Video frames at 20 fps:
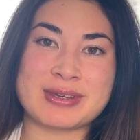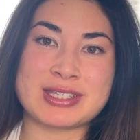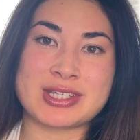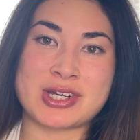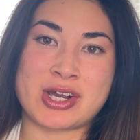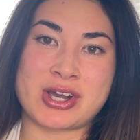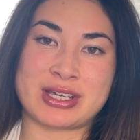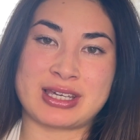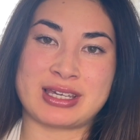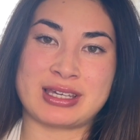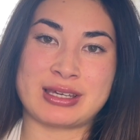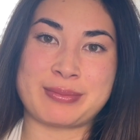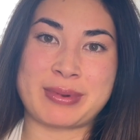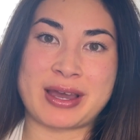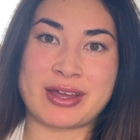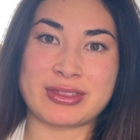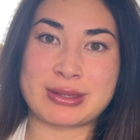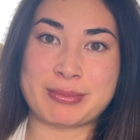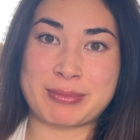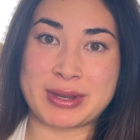talking about
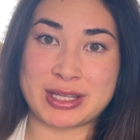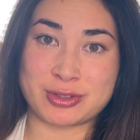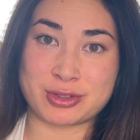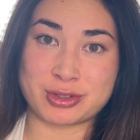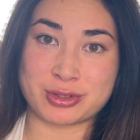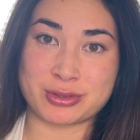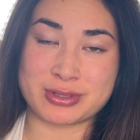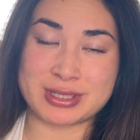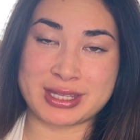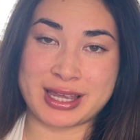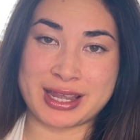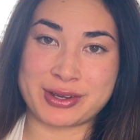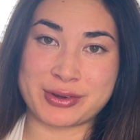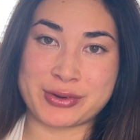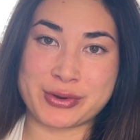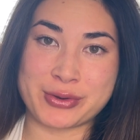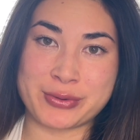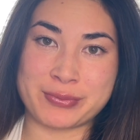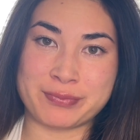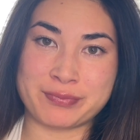the menstrual
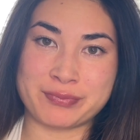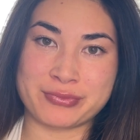cycle.